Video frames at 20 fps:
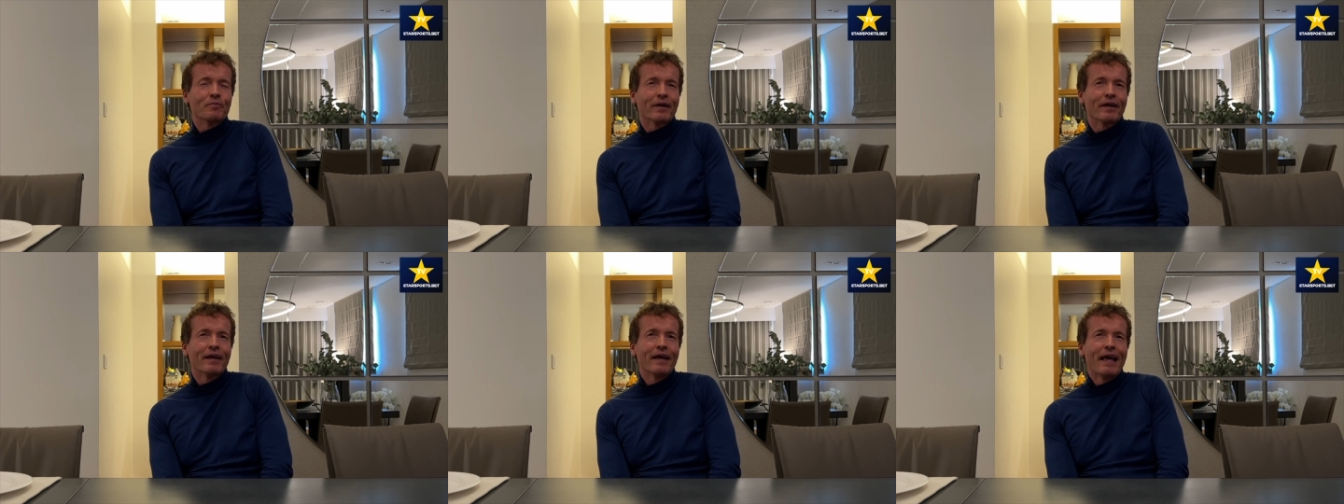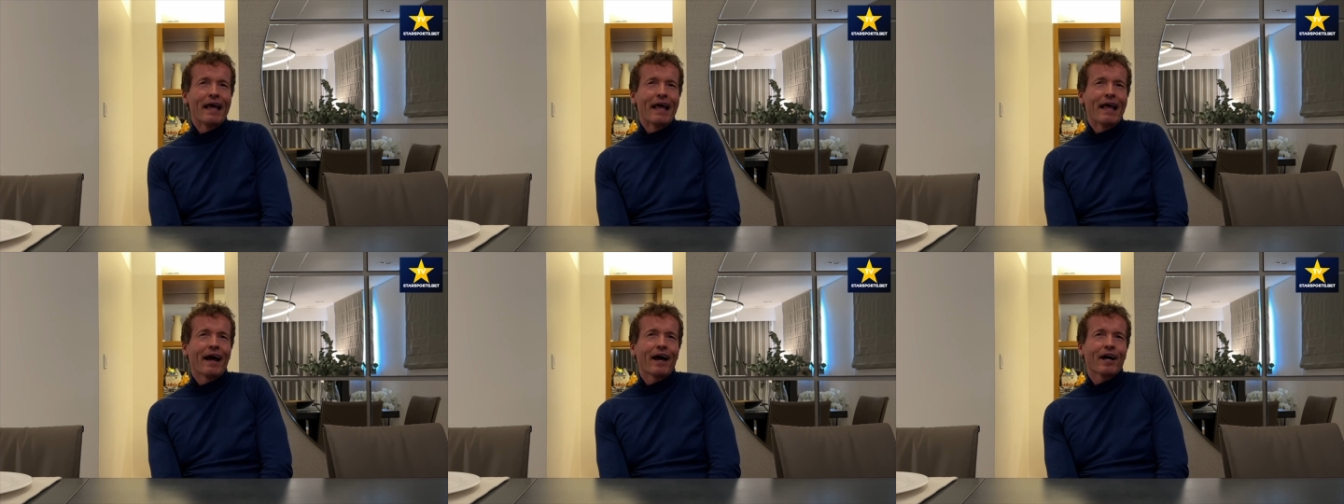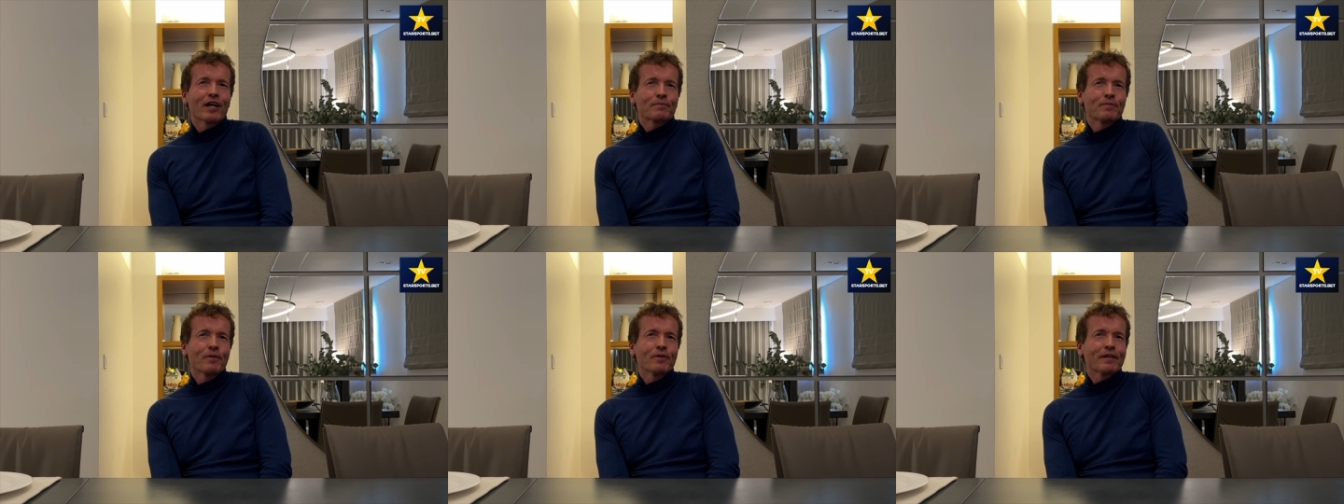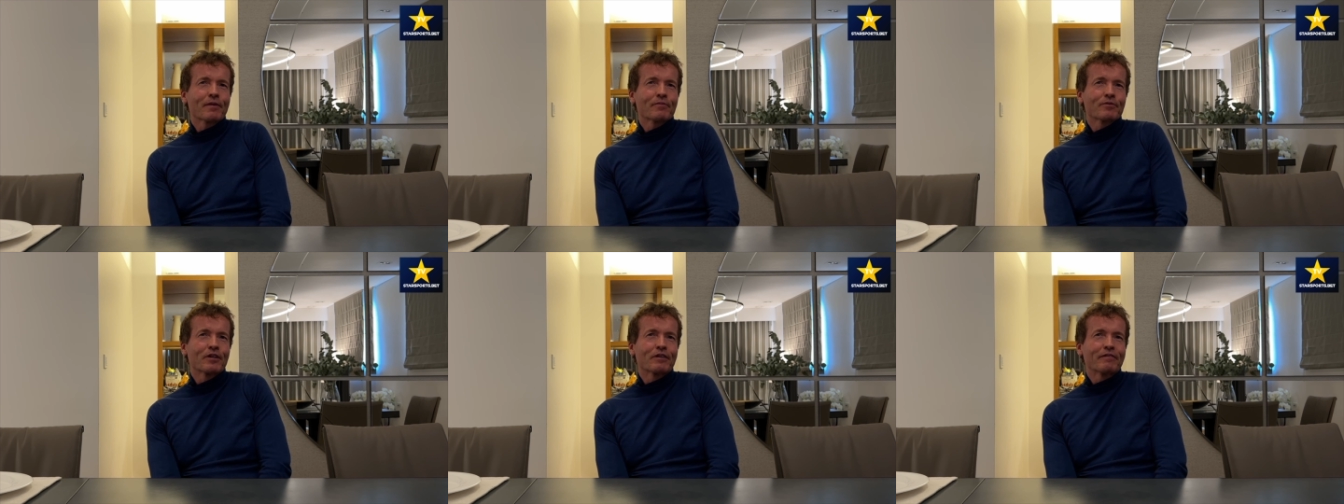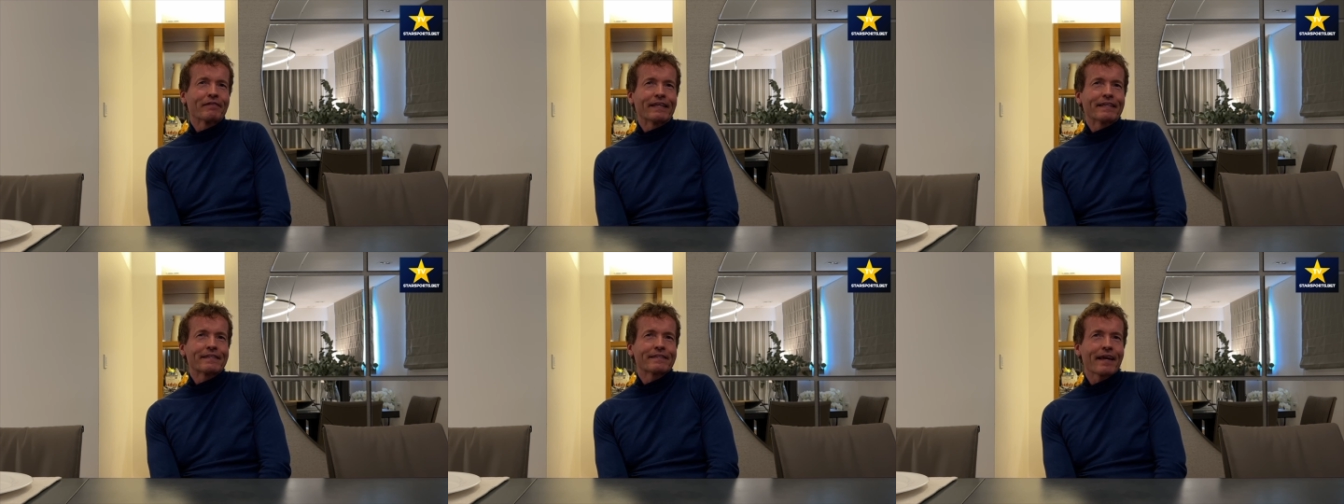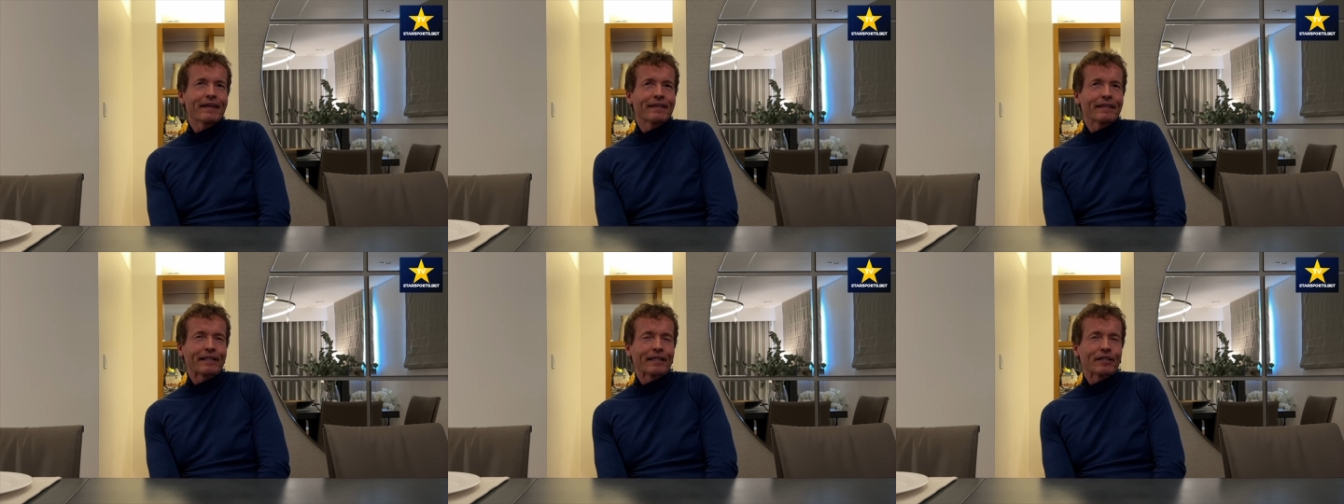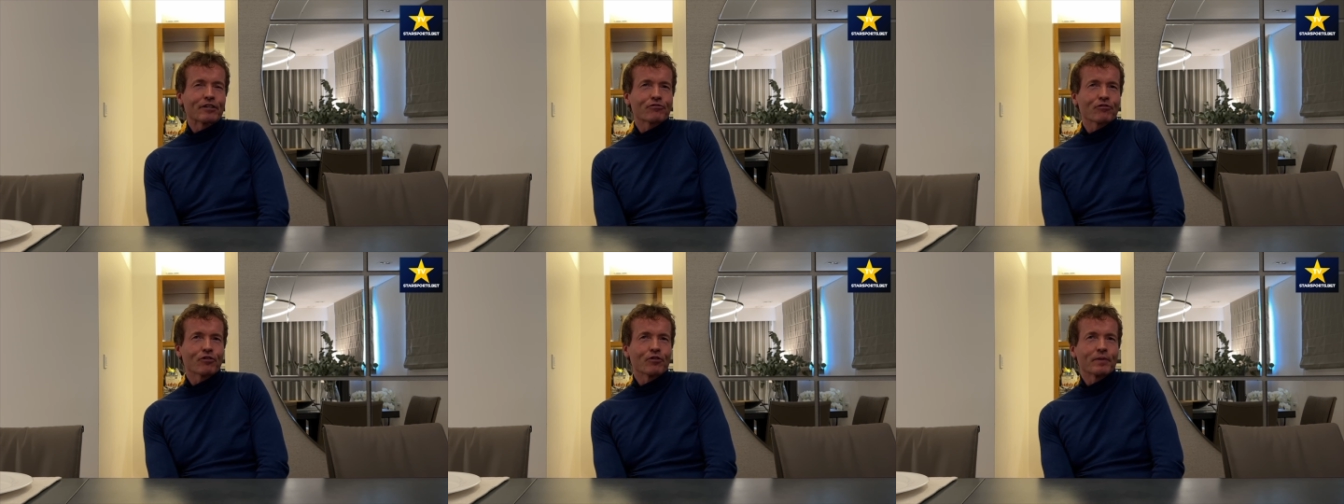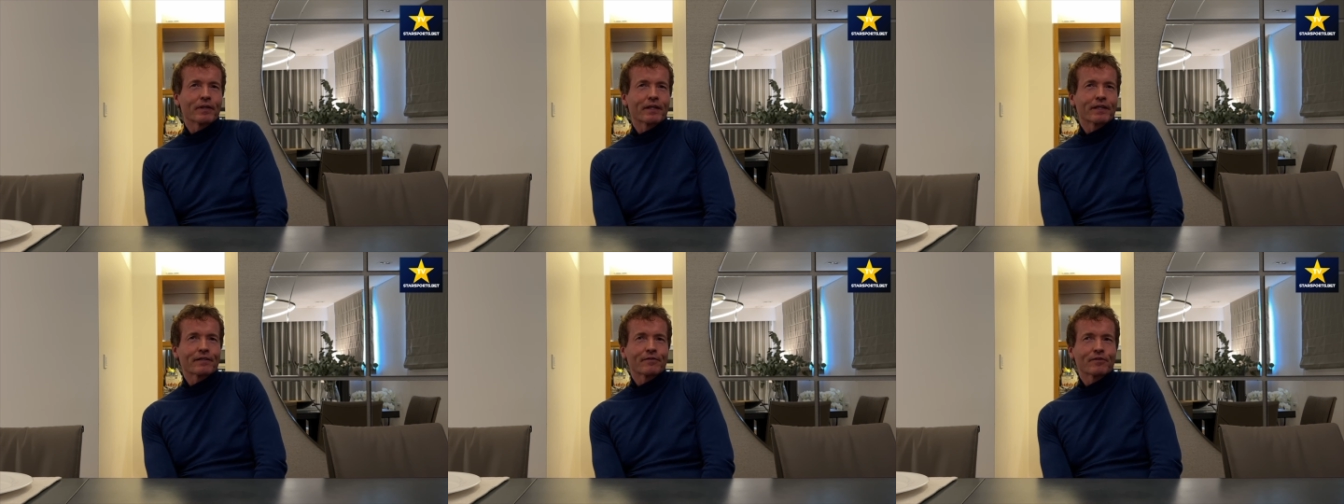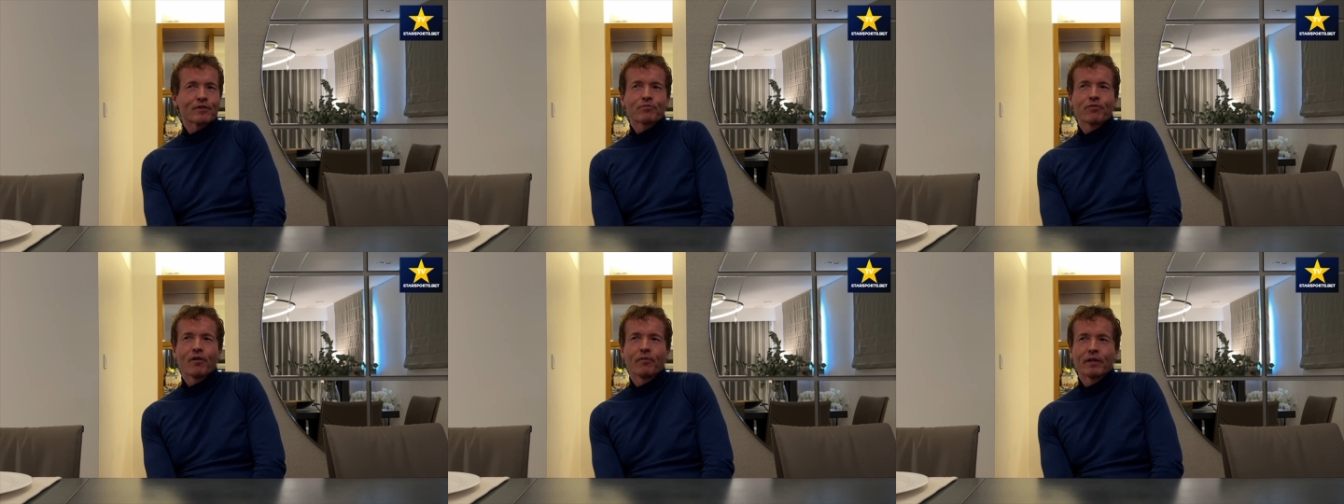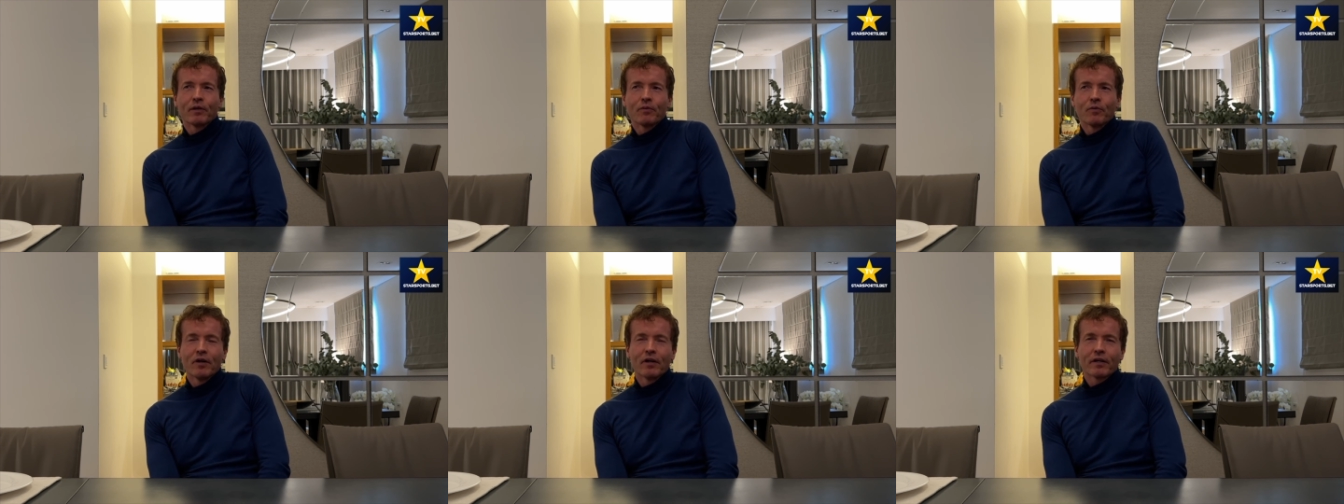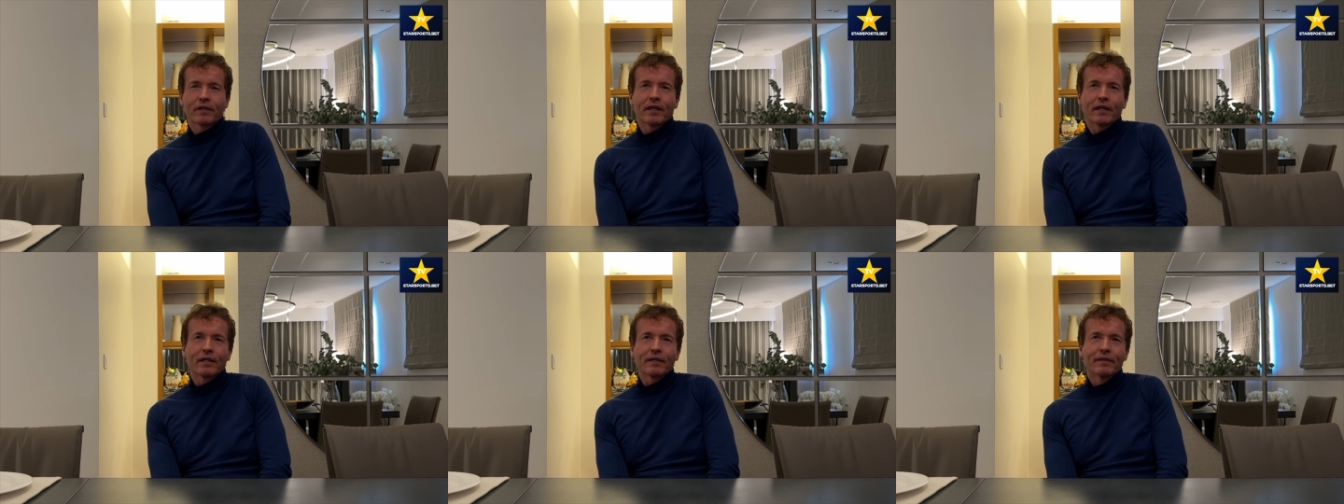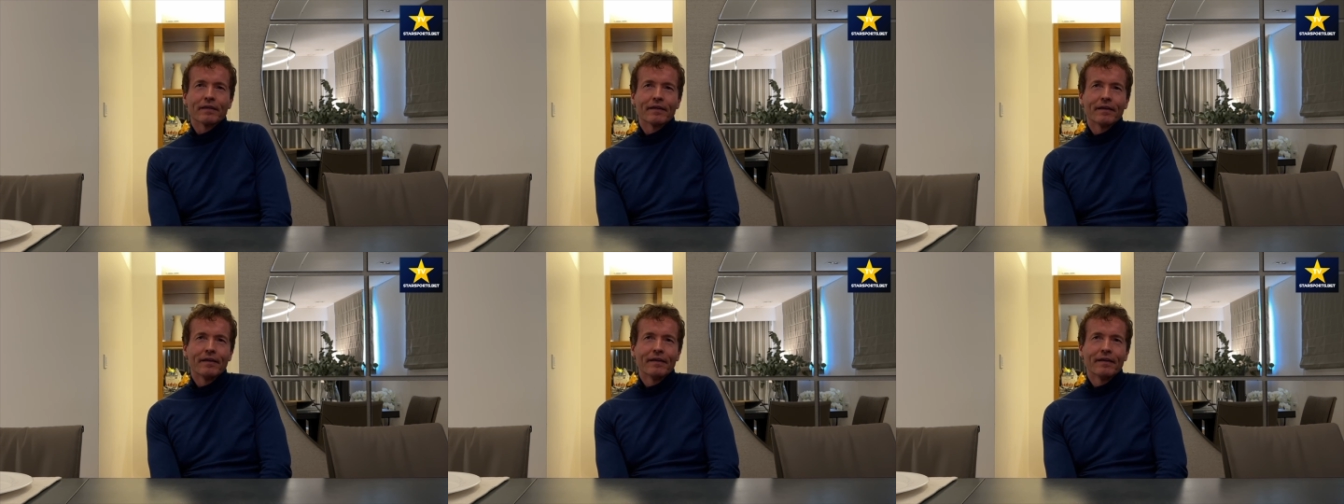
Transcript: But I suppose that was only really technically true because I was probably working